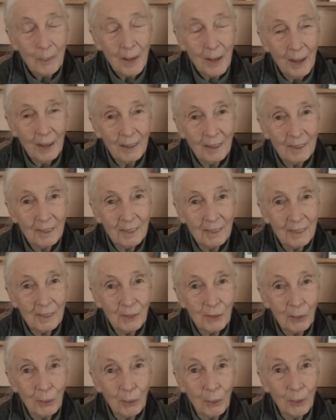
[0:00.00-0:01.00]
And
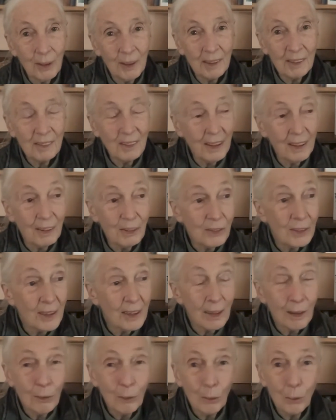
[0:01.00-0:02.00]
so I say,
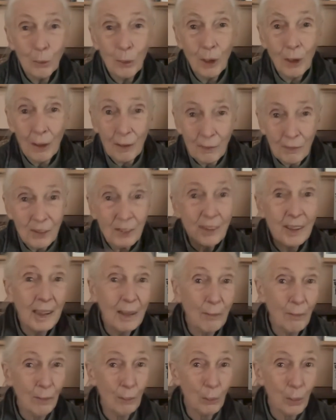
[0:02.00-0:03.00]
no, you can't
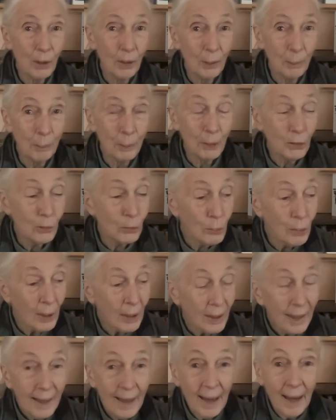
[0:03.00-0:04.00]
save the world, but you
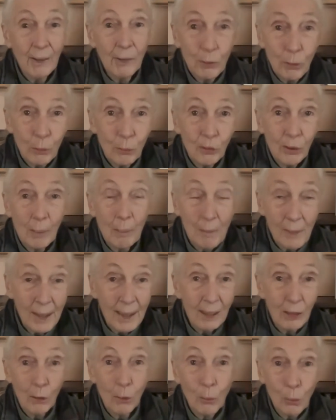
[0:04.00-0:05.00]
can do
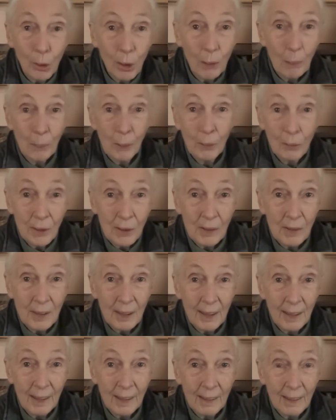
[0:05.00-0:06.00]
something in your
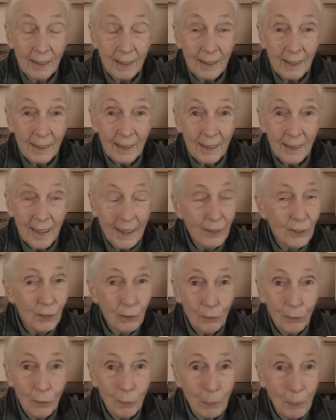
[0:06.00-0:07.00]
community. Get a
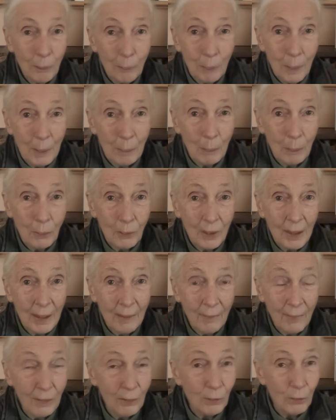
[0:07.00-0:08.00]
group of people
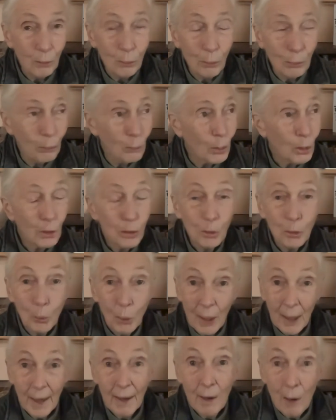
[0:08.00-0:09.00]
together, do what you
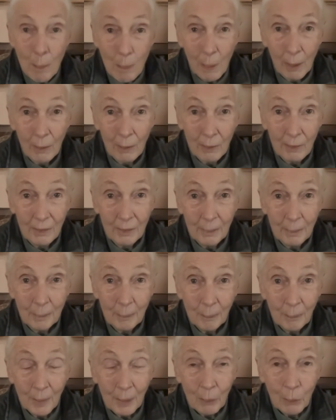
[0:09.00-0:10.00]
care about,
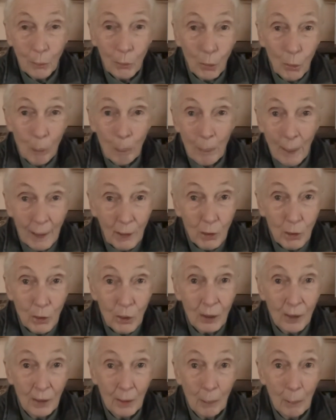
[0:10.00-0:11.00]
what you're
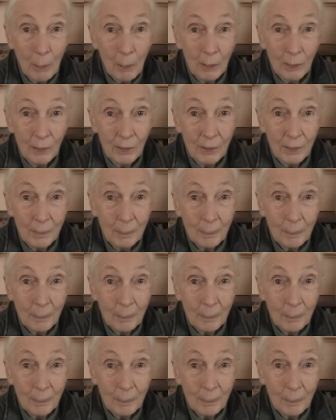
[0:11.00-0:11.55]
passionate about.